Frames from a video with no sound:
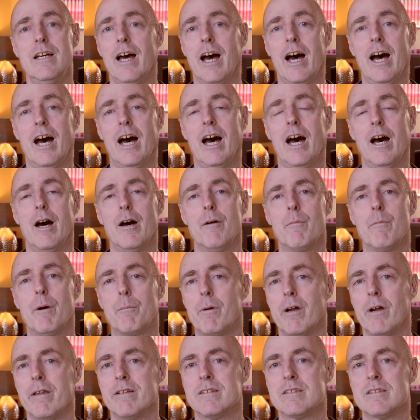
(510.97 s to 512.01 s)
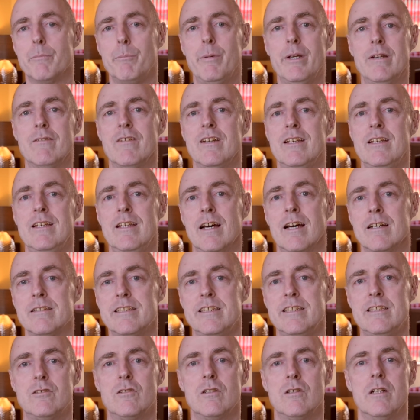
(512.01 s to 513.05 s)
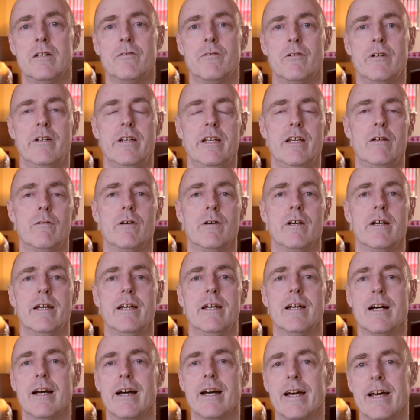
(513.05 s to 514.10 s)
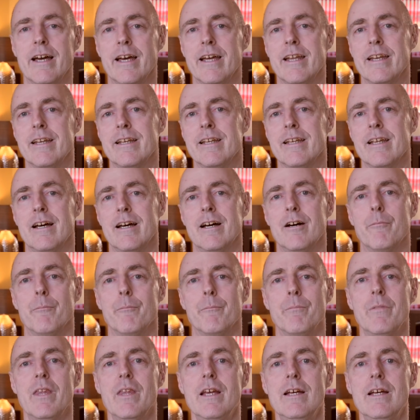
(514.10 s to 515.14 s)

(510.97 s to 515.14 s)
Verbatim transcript: Uh, my brother's a bit of a nutty driver anyway, and um,